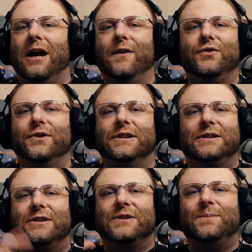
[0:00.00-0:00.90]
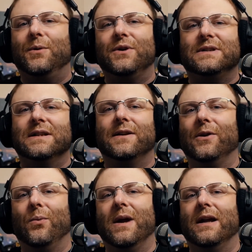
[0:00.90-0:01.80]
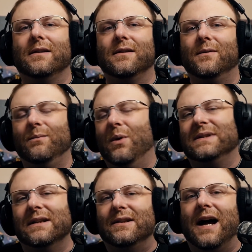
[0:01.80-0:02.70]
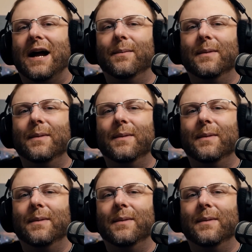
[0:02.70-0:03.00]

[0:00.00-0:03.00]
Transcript: of just disperse into the wind most of the time.